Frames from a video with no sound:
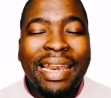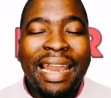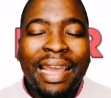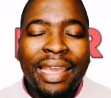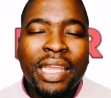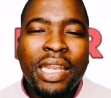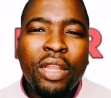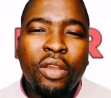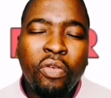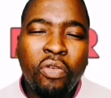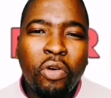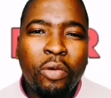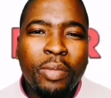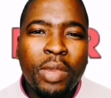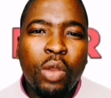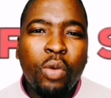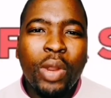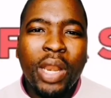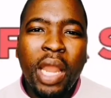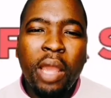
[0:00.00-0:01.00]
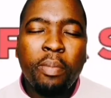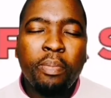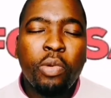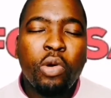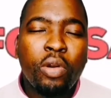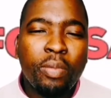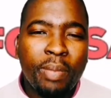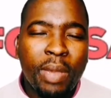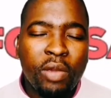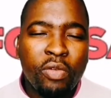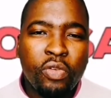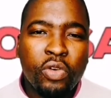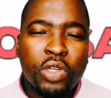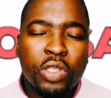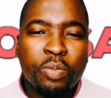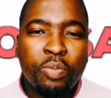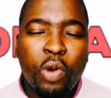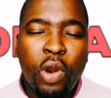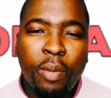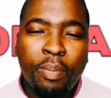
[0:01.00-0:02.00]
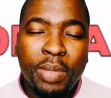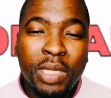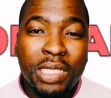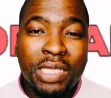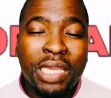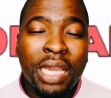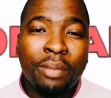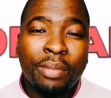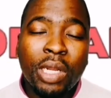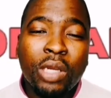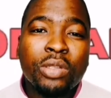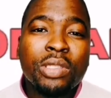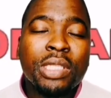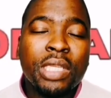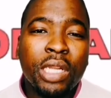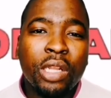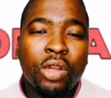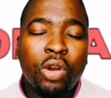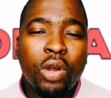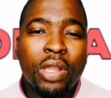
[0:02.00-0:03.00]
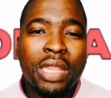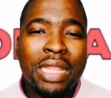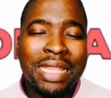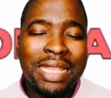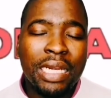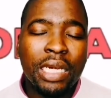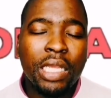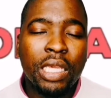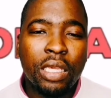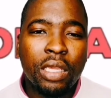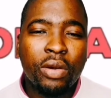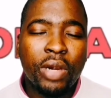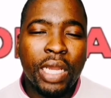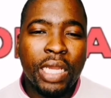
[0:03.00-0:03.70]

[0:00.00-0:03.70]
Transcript: And luckily for me, when I bought my first property, I'm now sitting on 3,